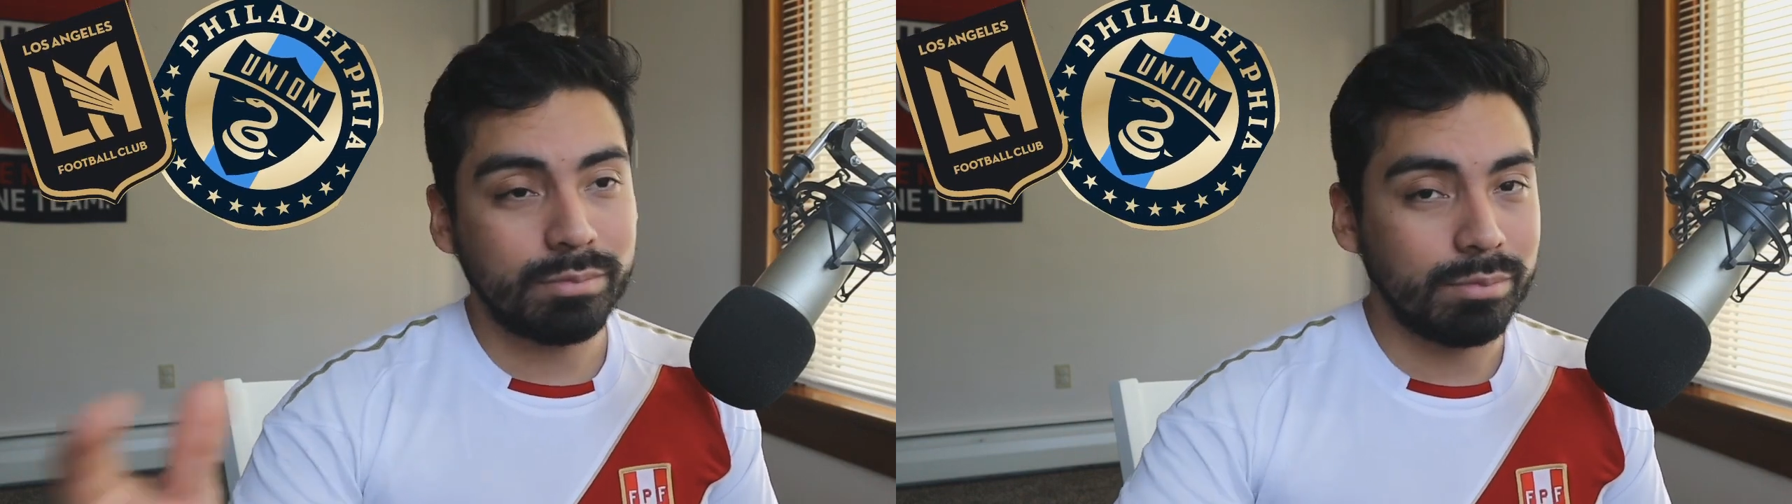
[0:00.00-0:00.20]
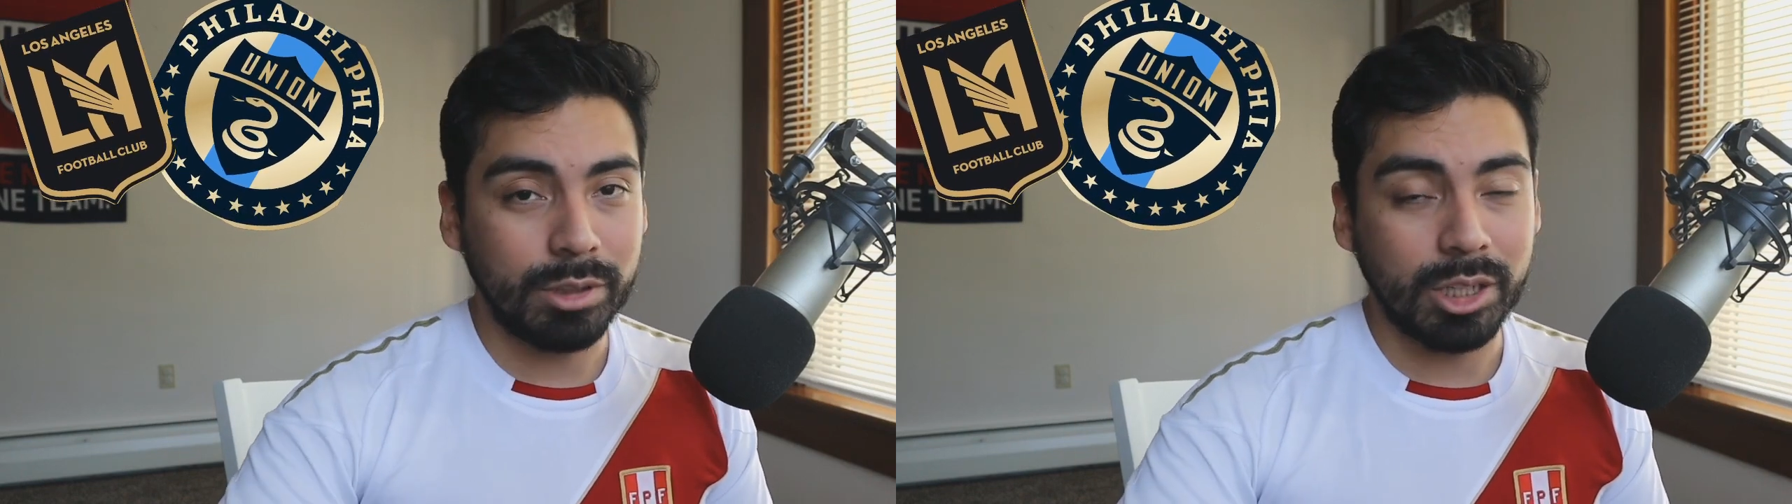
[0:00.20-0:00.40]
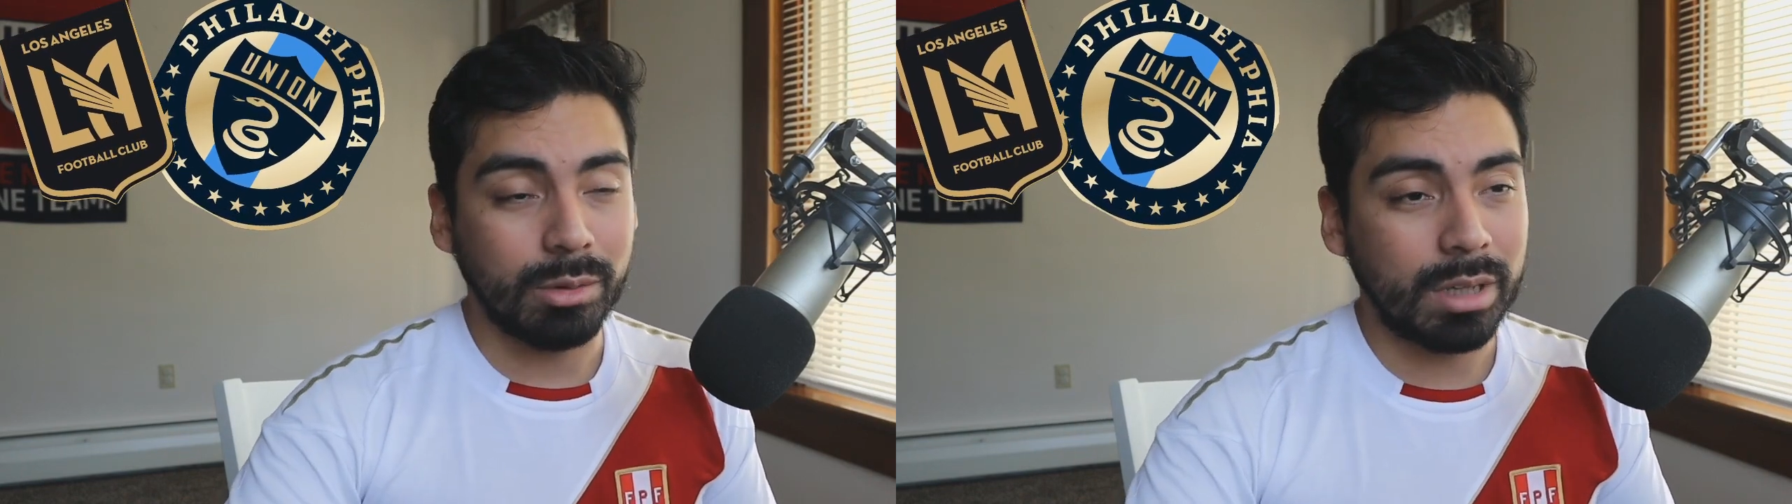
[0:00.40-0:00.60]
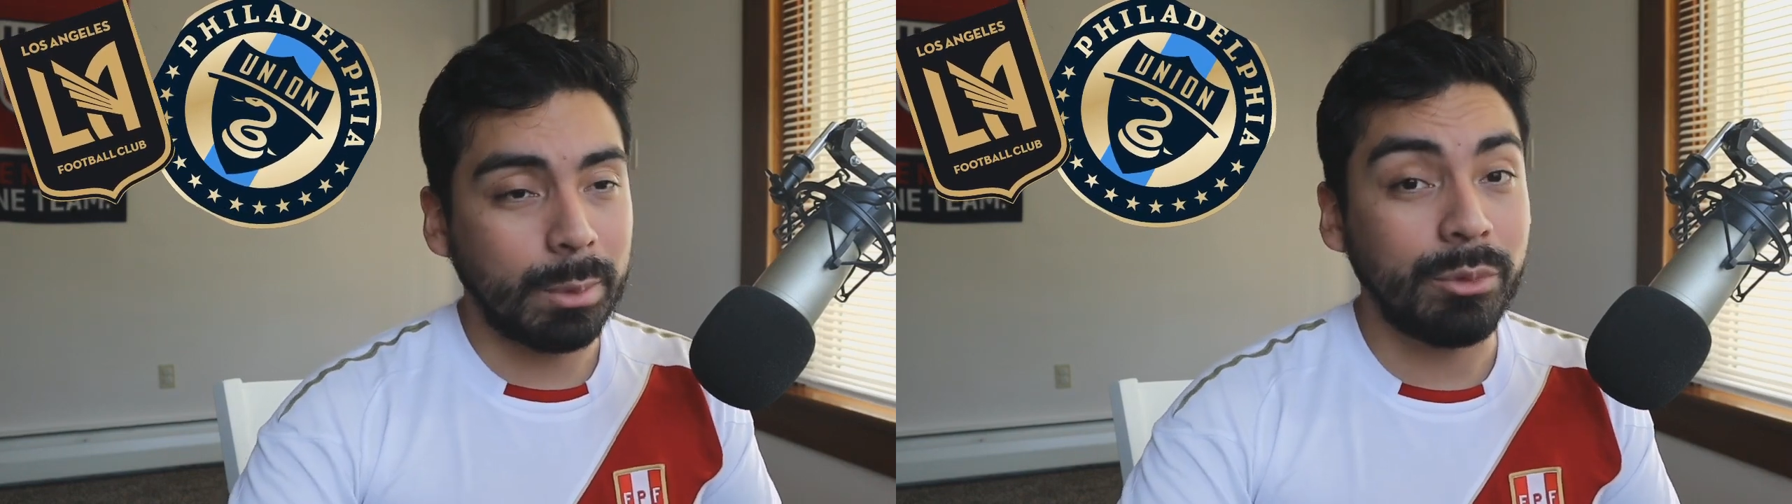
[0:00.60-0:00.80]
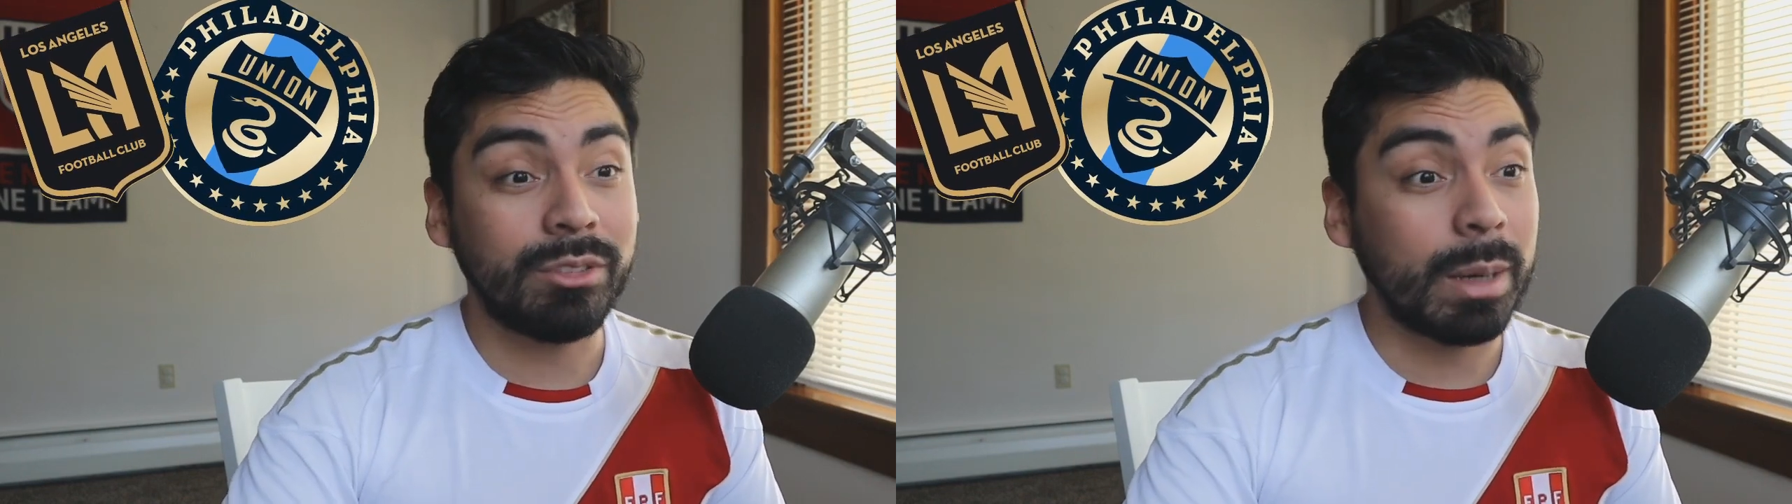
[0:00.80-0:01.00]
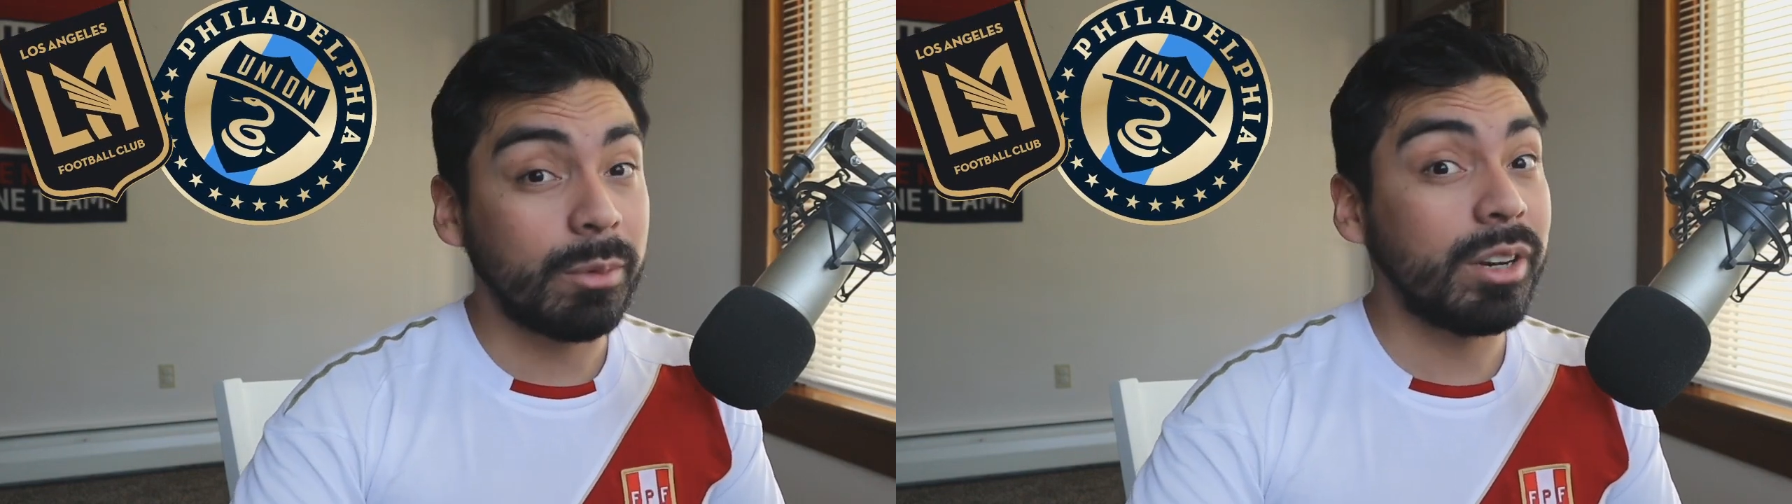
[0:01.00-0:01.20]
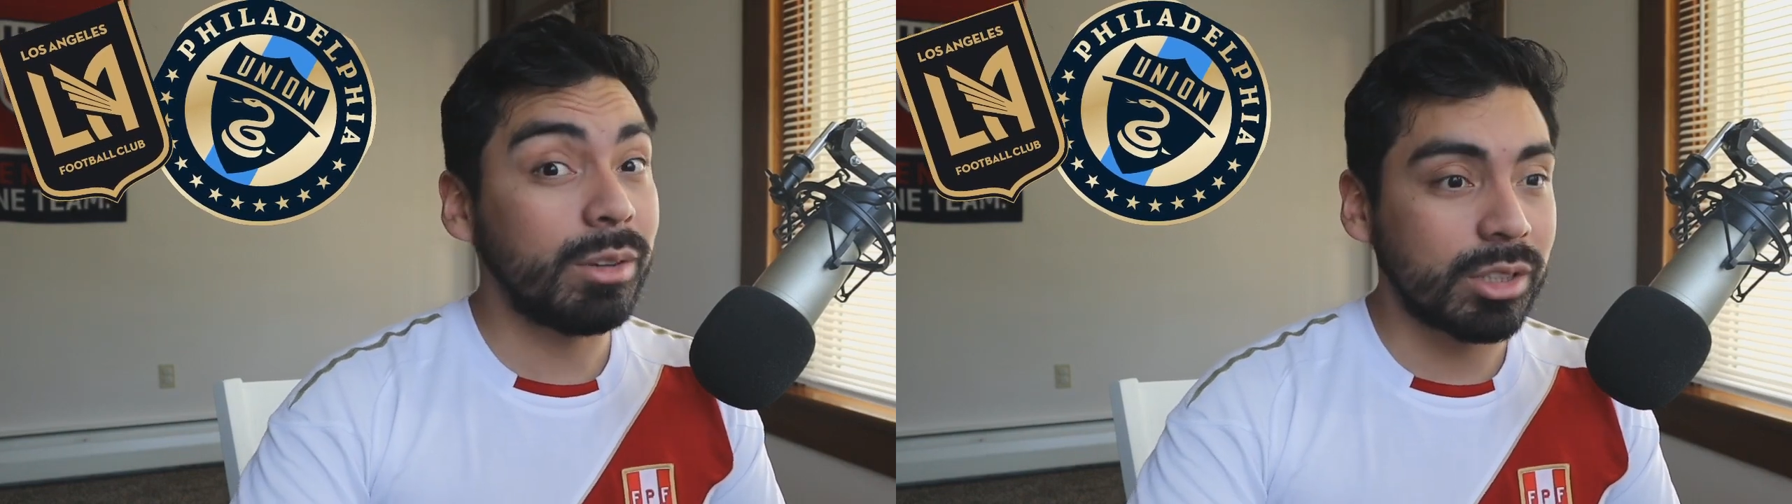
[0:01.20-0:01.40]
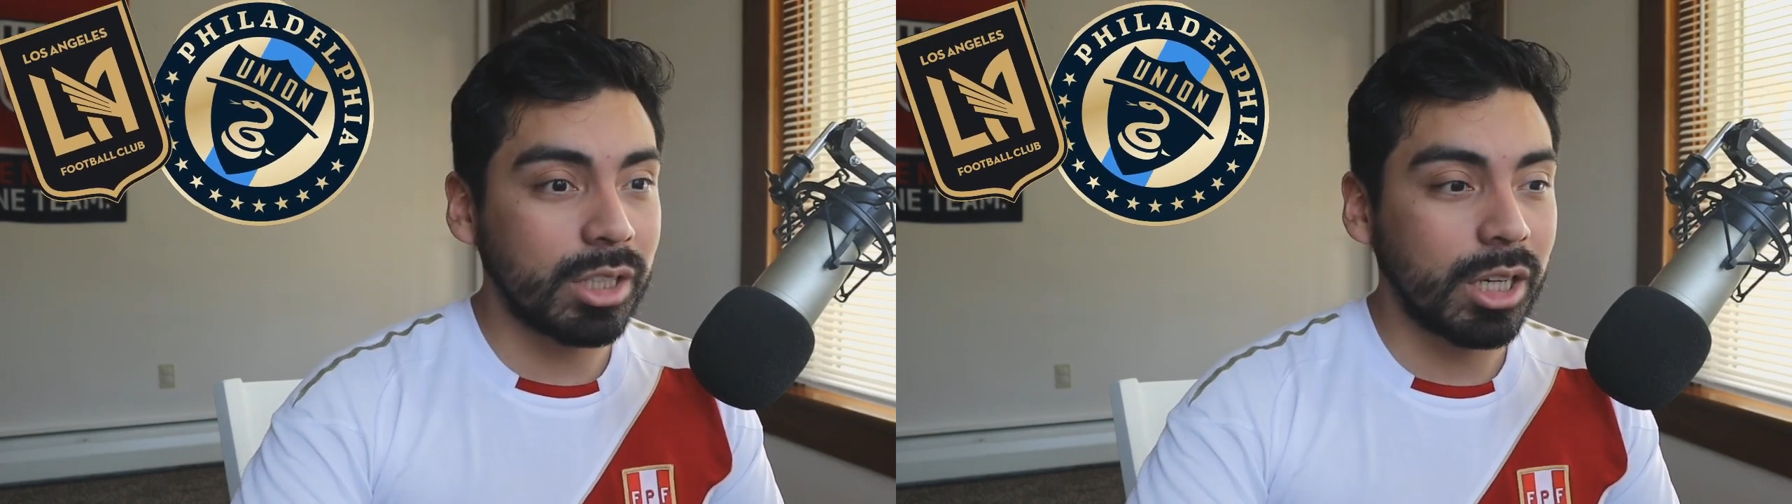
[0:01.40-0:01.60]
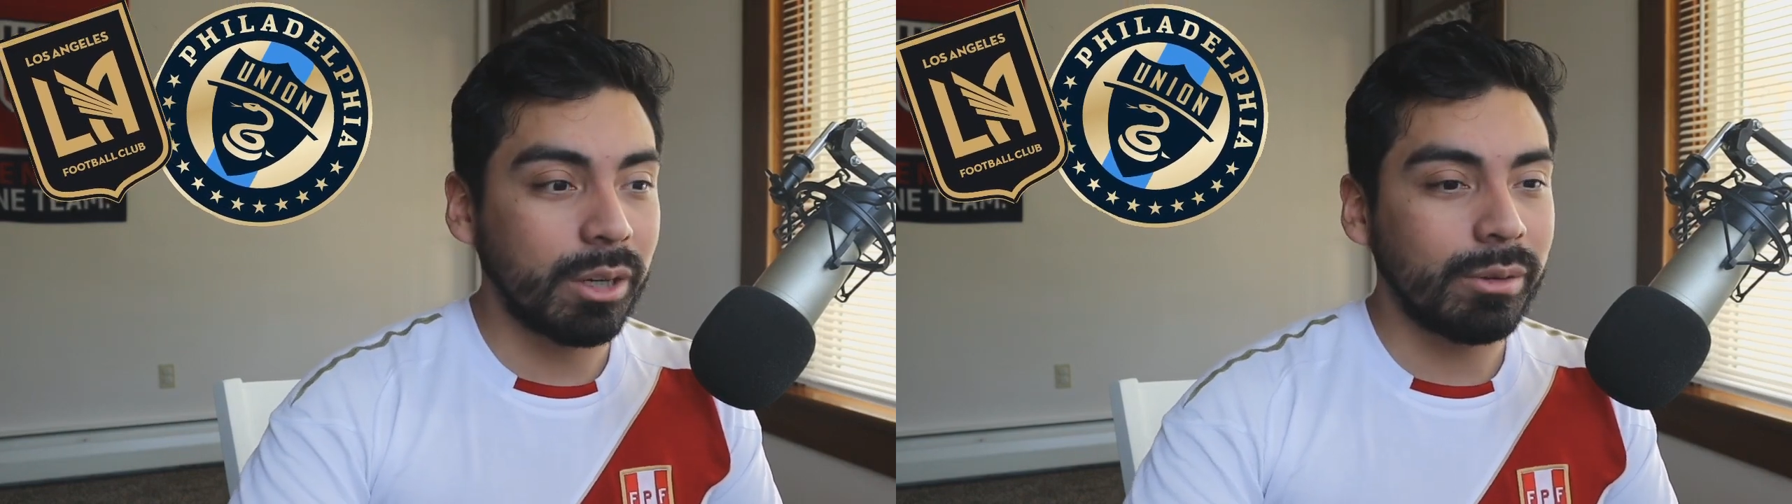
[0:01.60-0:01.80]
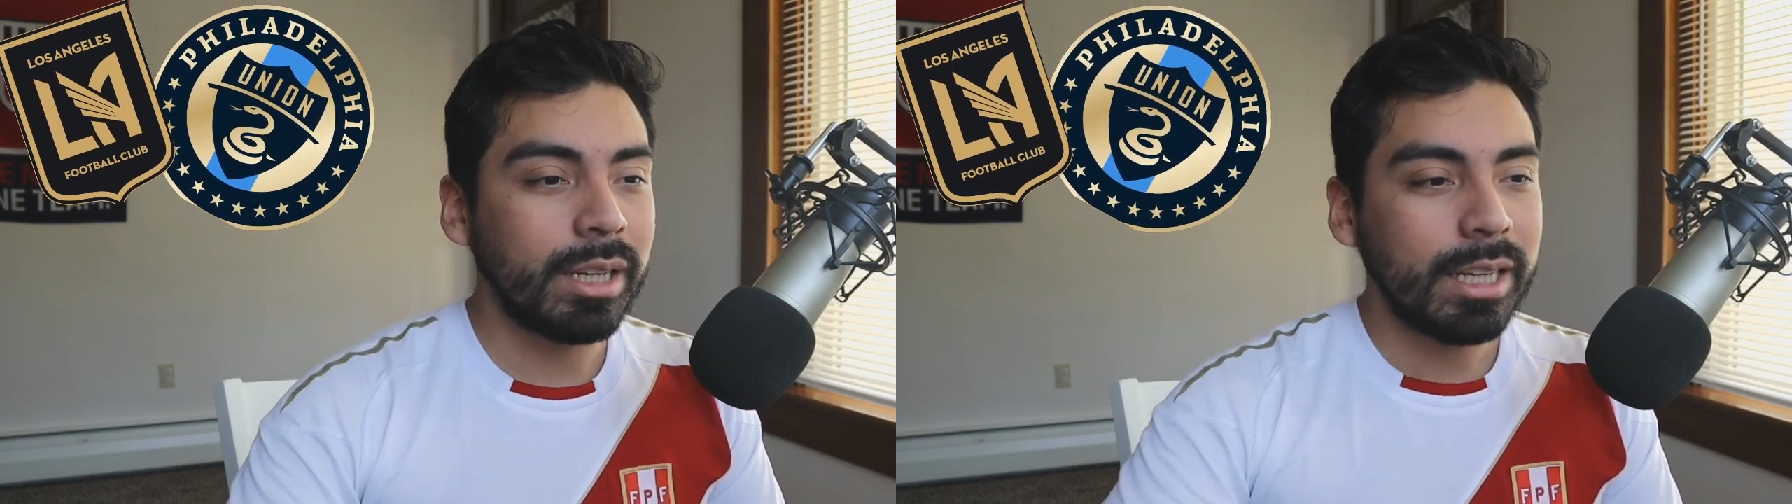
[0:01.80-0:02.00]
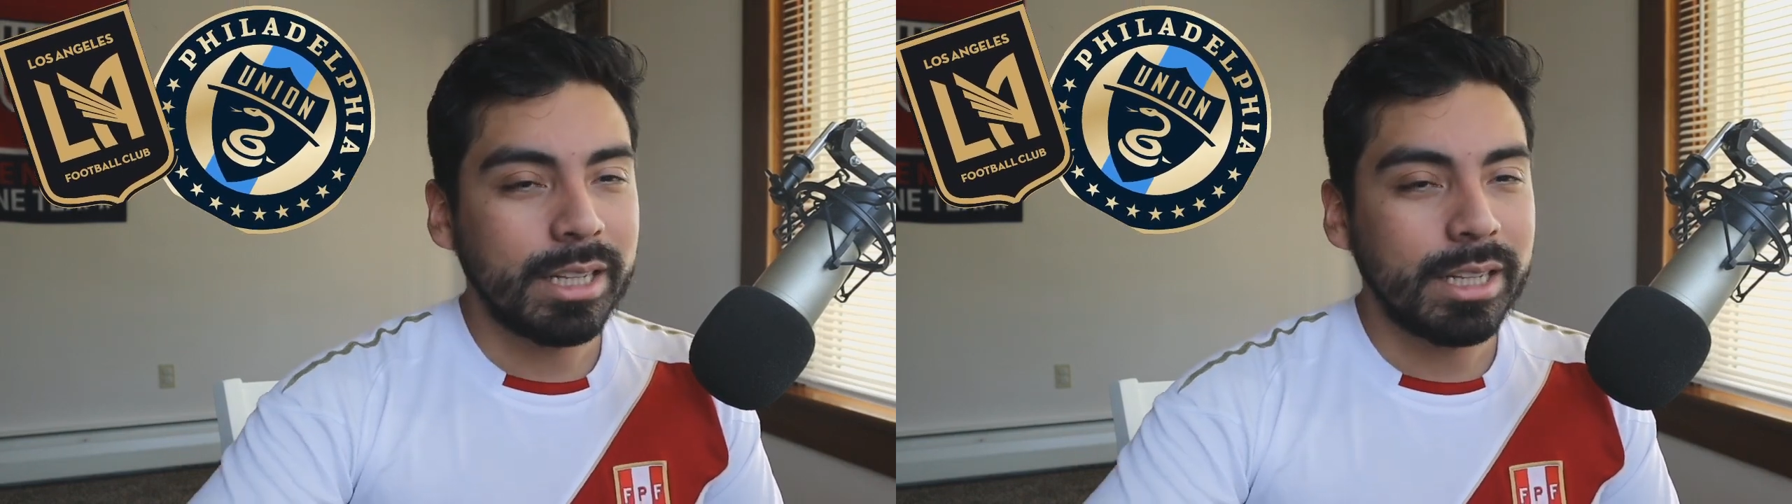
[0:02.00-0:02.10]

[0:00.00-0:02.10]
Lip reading: you know, couple videos ago.